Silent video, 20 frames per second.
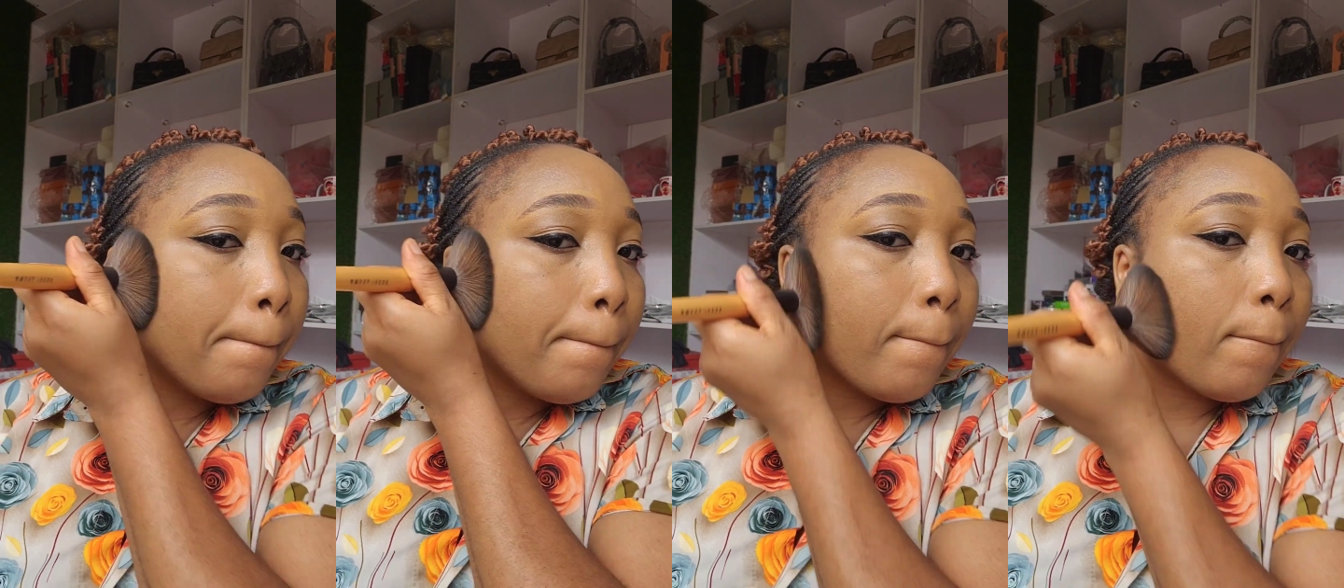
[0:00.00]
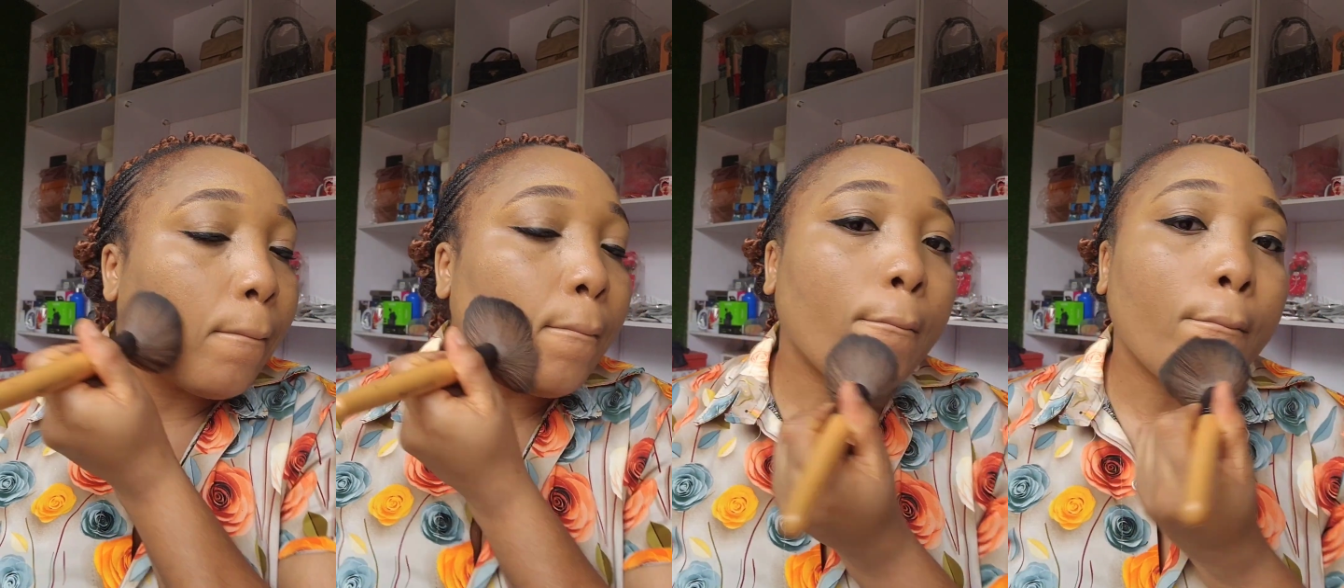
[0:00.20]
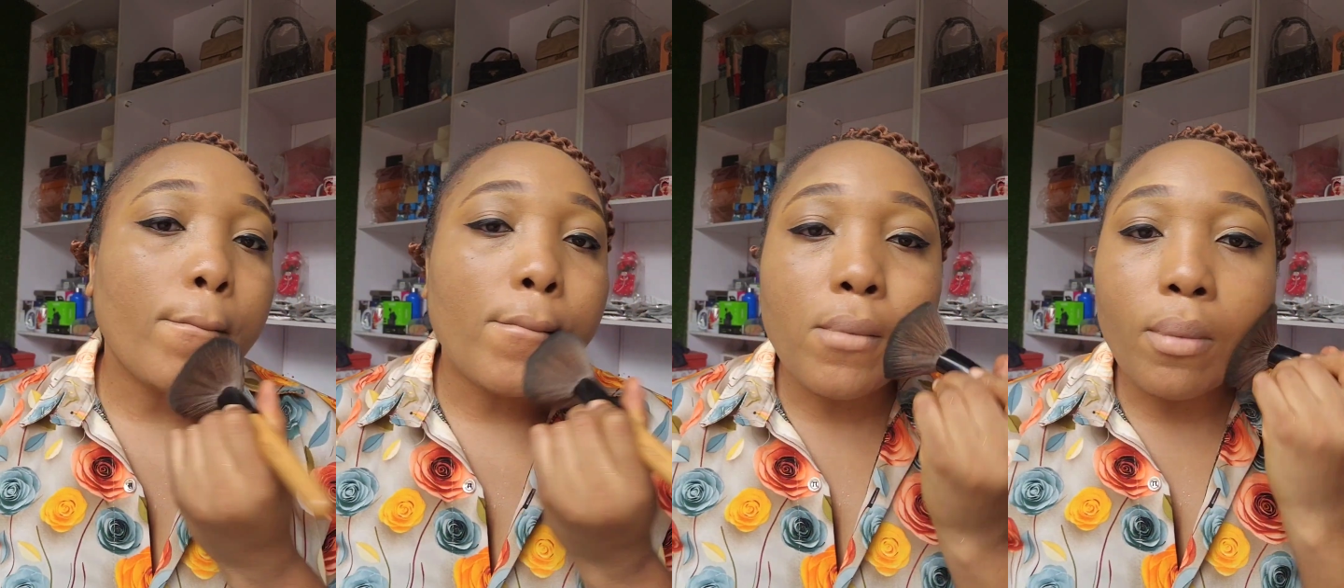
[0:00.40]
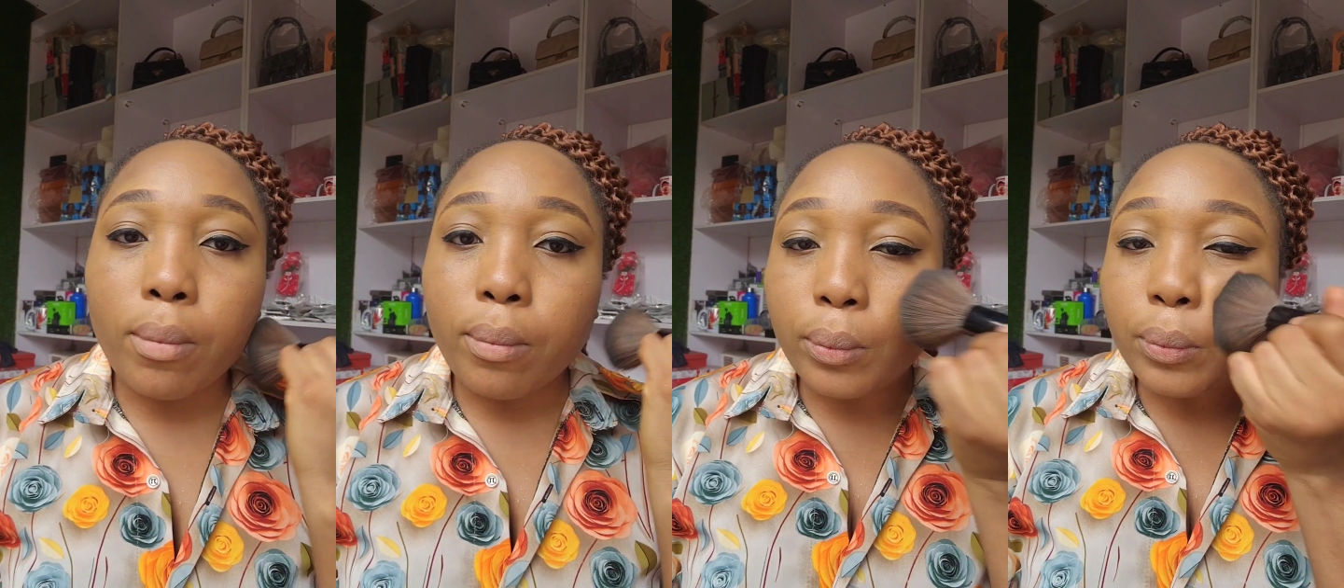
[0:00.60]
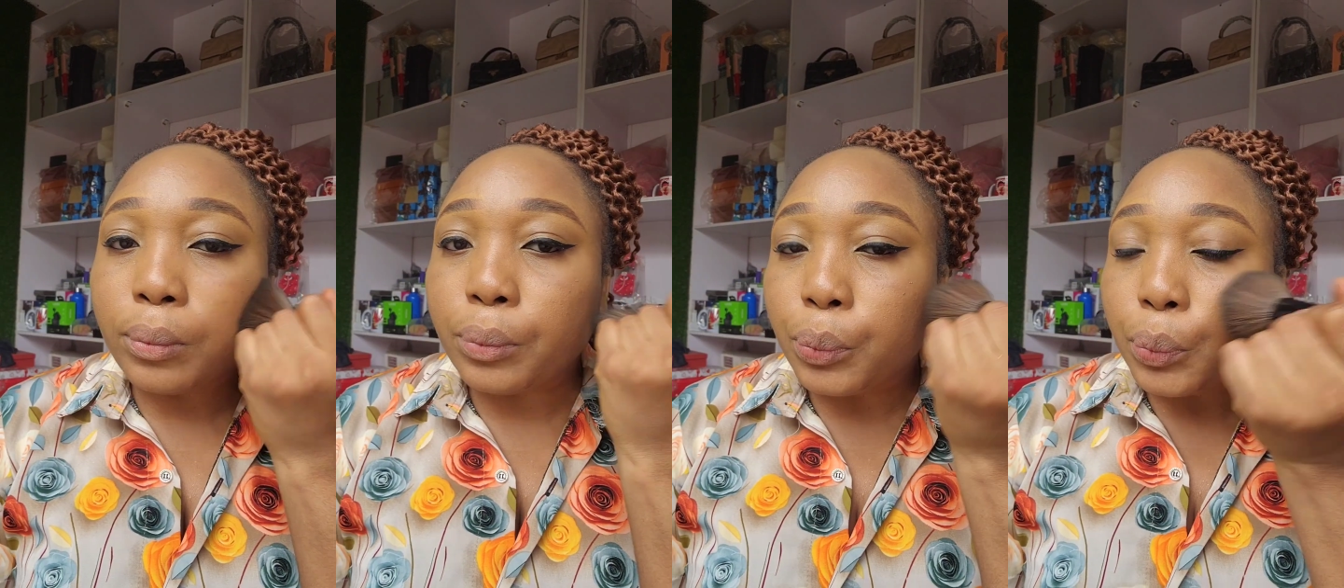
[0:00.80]
Now time
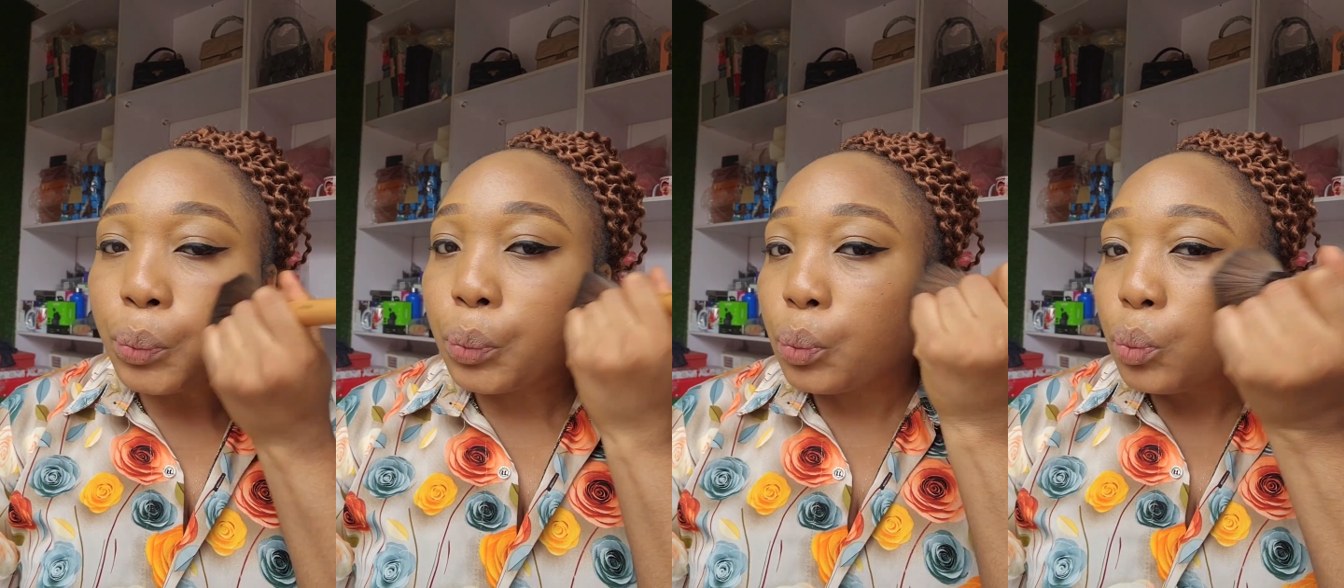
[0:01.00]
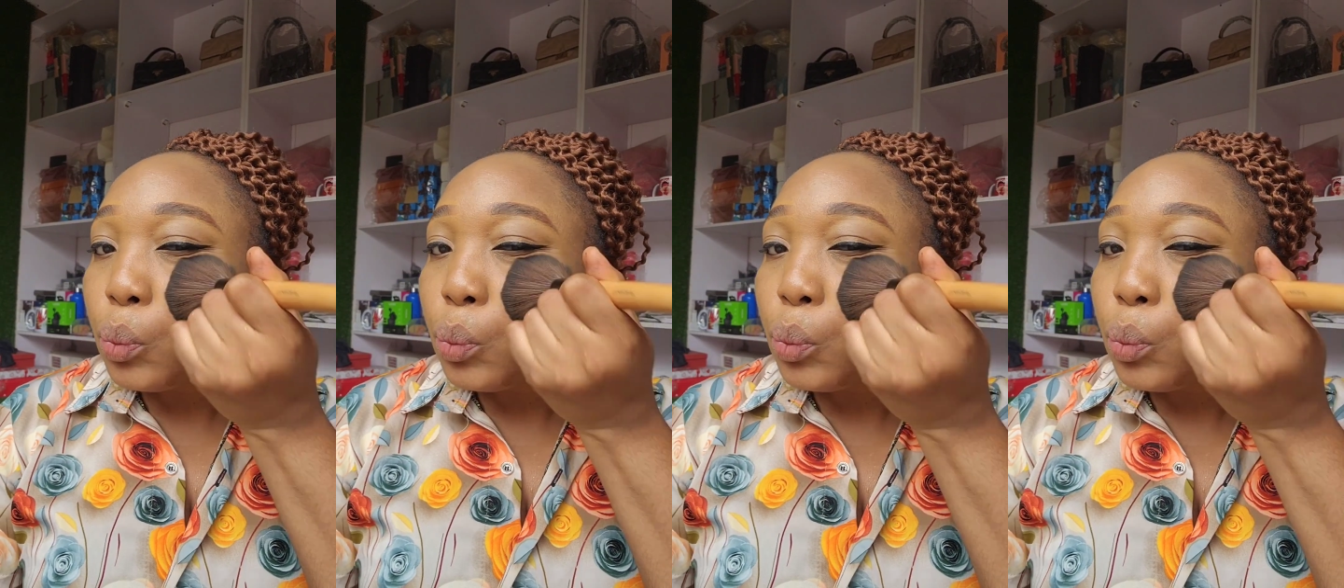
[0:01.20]
for my